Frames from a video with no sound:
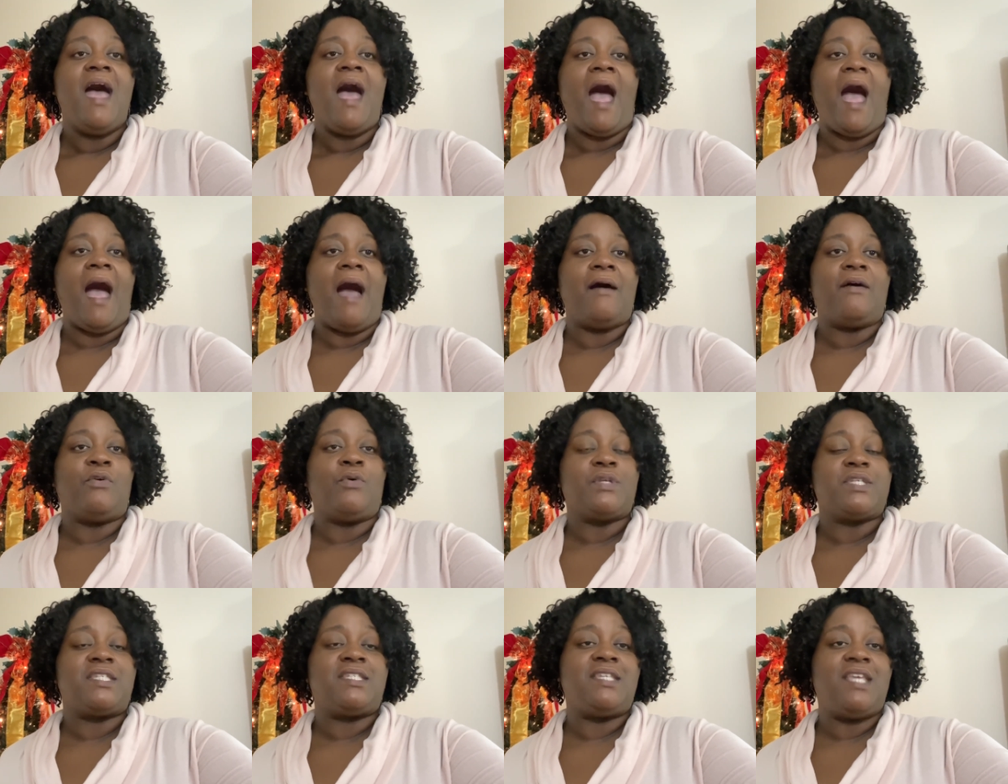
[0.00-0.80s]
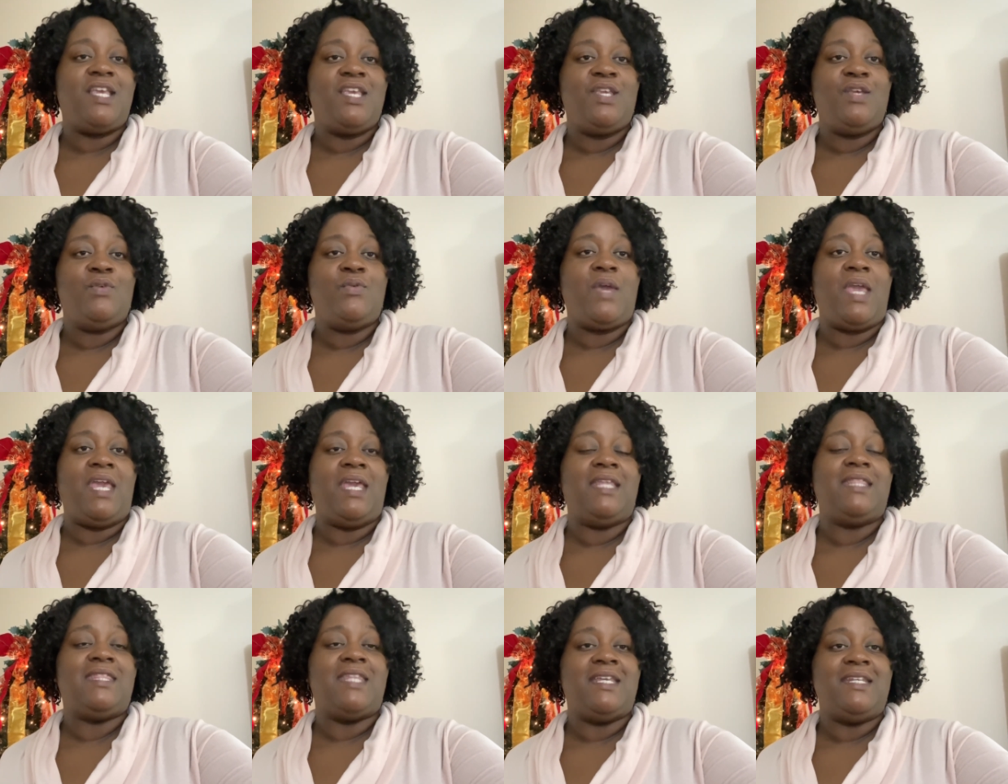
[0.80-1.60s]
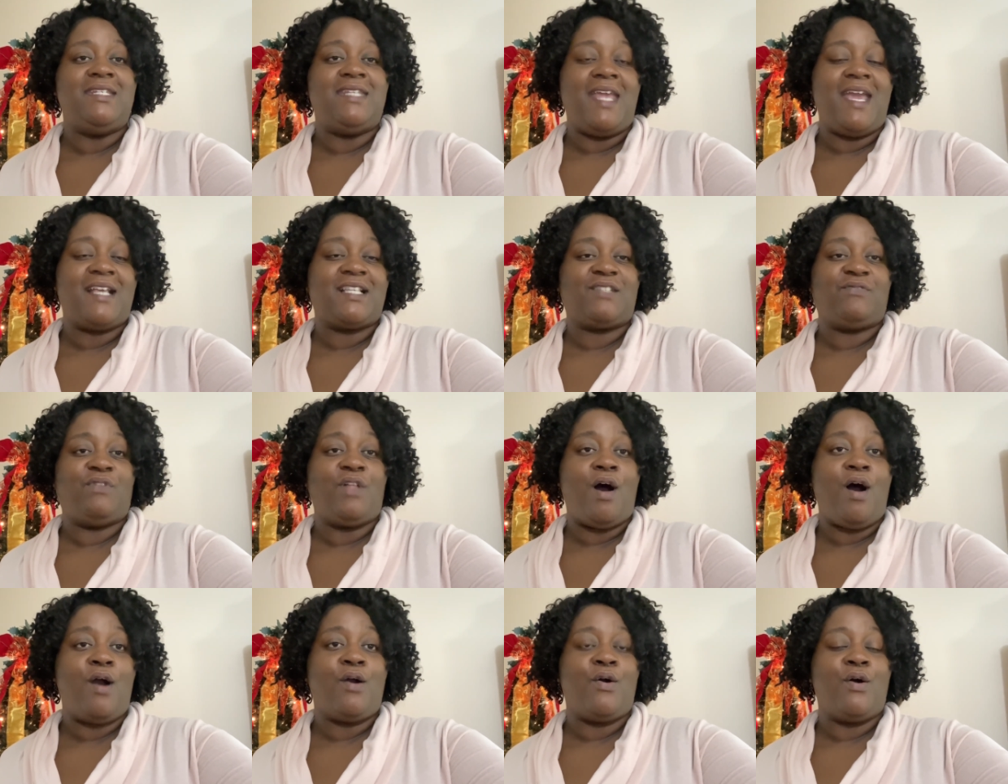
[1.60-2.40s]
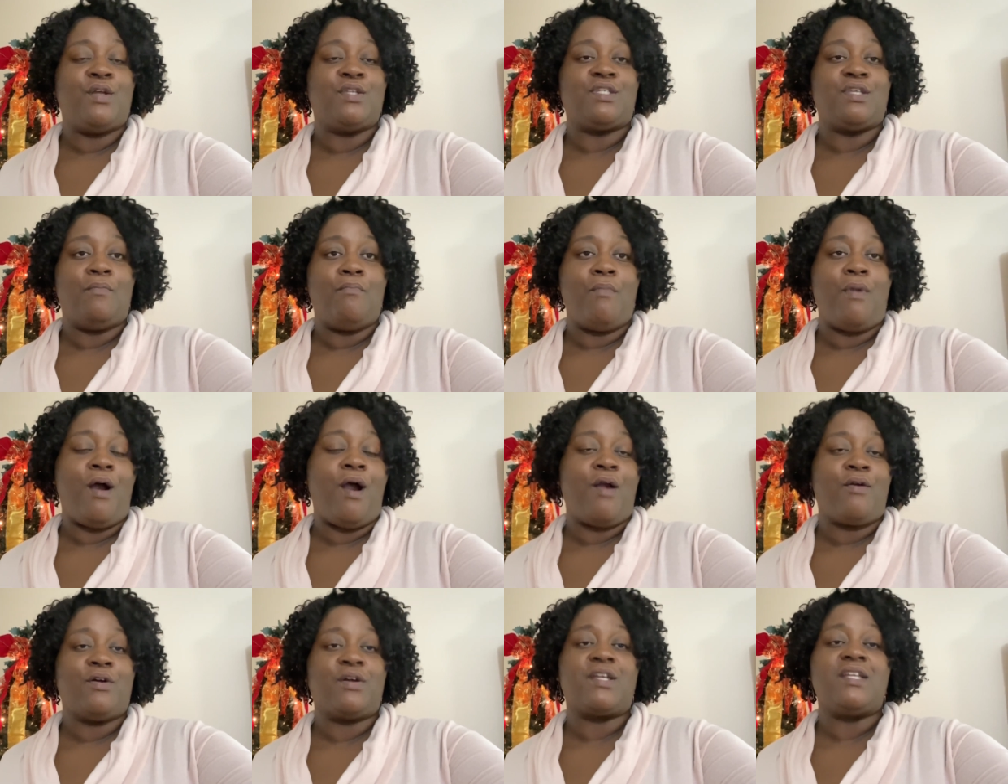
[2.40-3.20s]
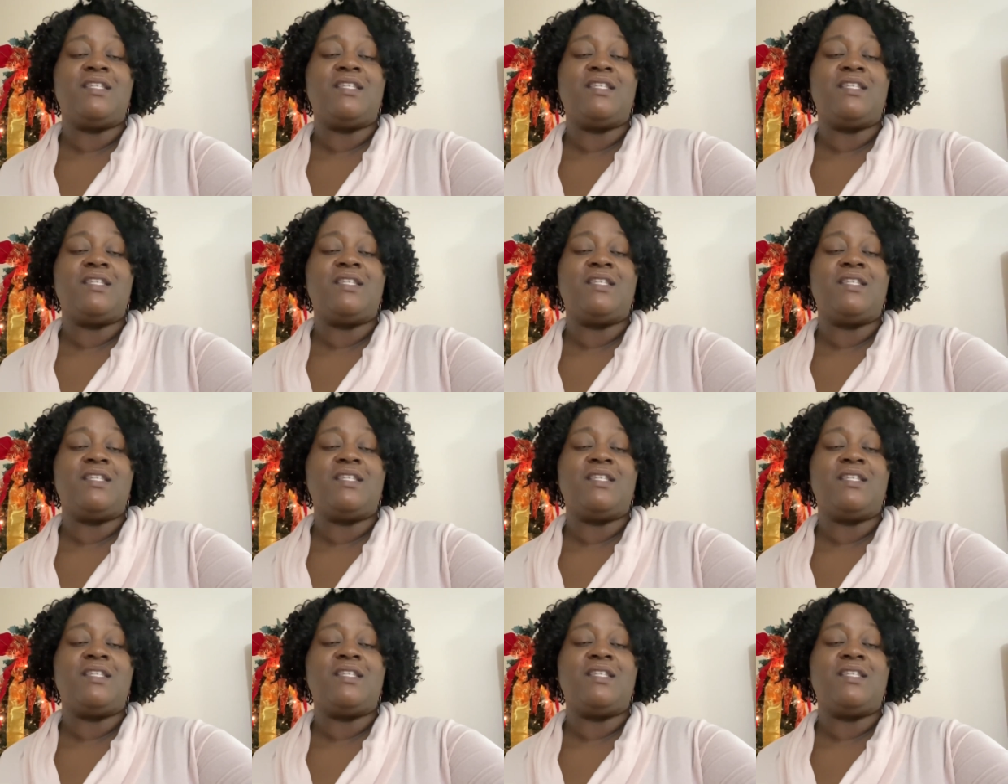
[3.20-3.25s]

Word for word: I will see you in the next vlog on tomorrow.